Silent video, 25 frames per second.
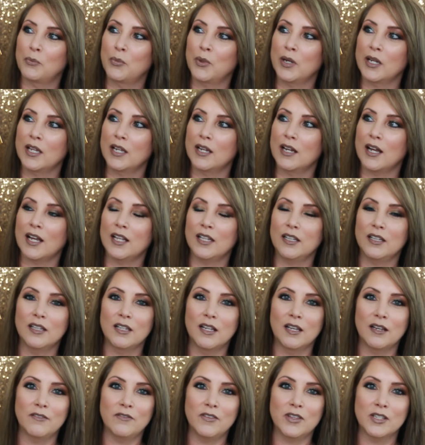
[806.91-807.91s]
but i
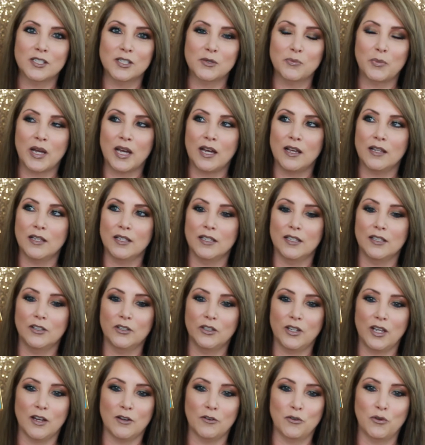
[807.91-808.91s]
love this palette
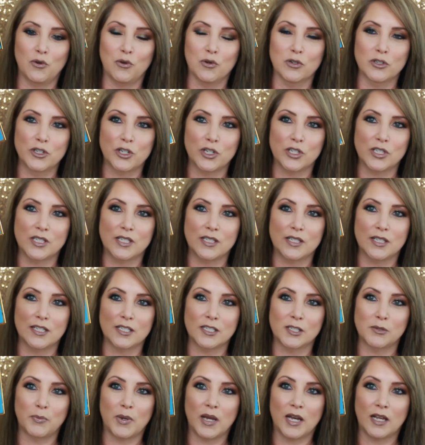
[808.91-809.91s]
look how gorgeous
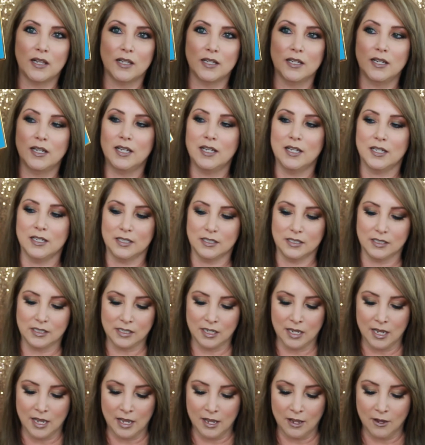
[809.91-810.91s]
this palette is